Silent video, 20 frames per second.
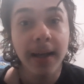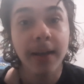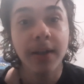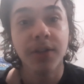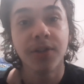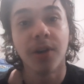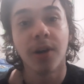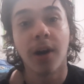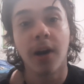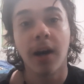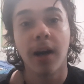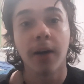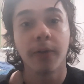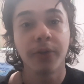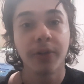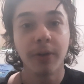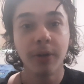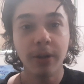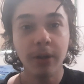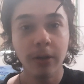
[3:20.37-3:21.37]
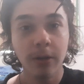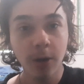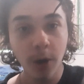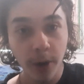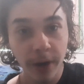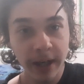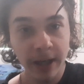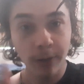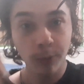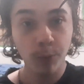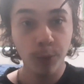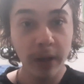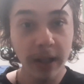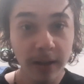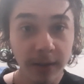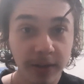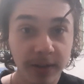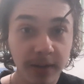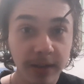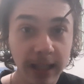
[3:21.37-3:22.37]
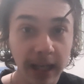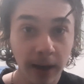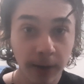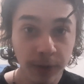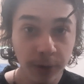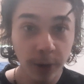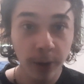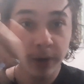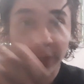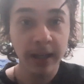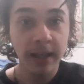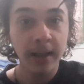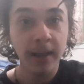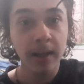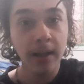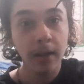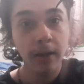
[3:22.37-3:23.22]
So after loading, re-downloading,